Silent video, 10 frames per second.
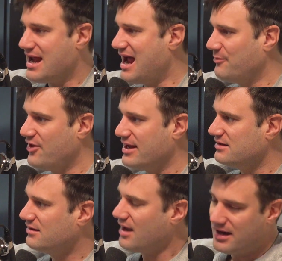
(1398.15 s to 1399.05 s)
And I'm like
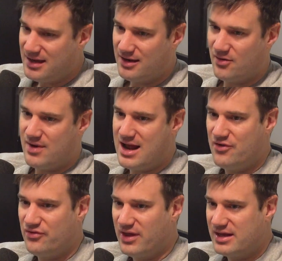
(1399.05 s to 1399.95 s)
ducking
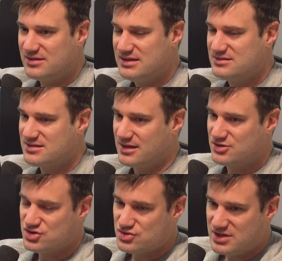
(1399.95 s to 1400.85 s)
around like these like
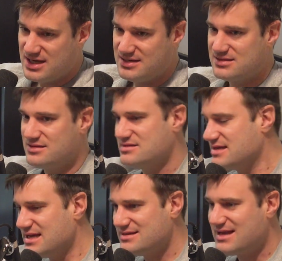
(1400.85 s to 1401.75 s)
streets and
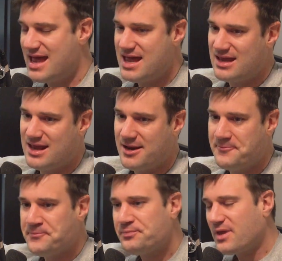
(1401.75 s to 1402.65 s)

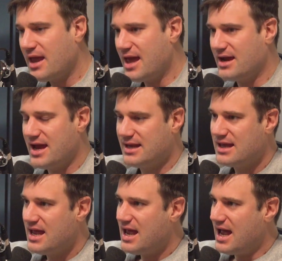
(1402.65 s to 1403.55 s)
zigzagging. And I,
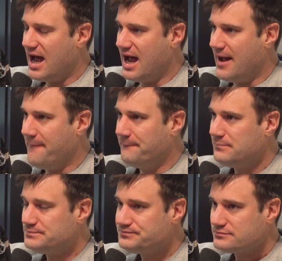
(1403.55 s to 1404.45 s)
um,